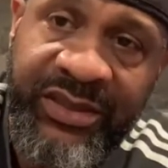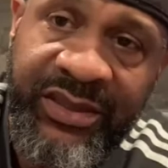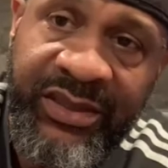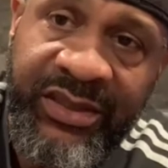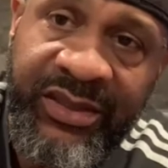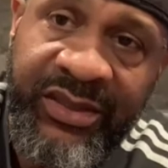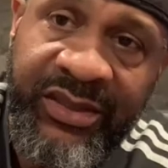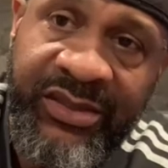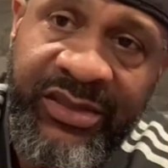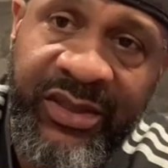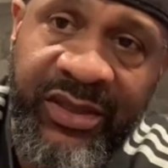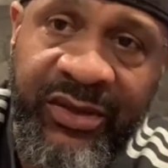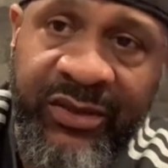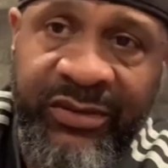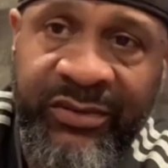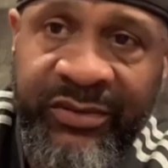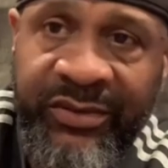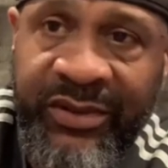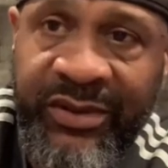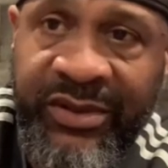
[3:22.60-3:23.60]
So
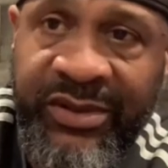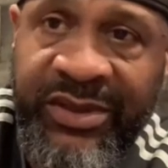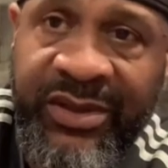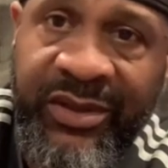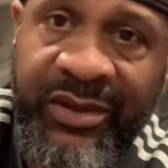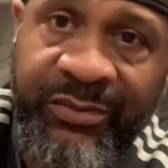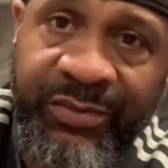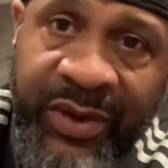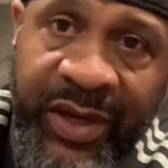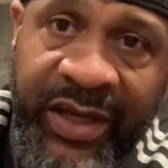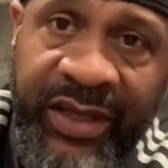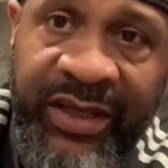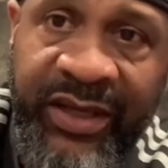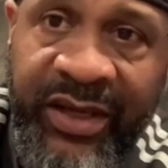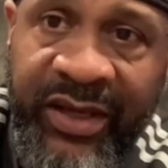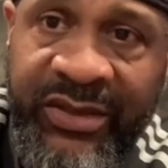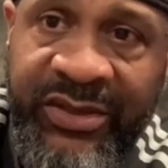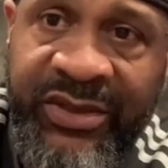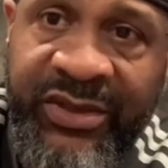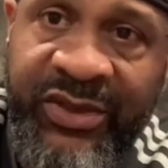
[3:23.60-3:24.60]
it's gonna probably
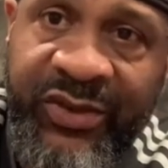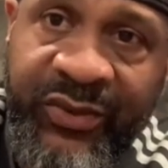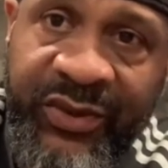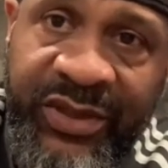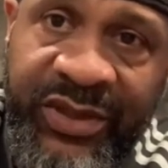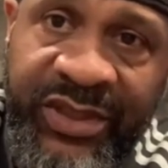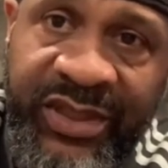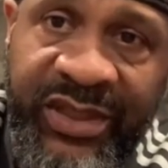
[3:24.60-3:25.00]
cost you 20,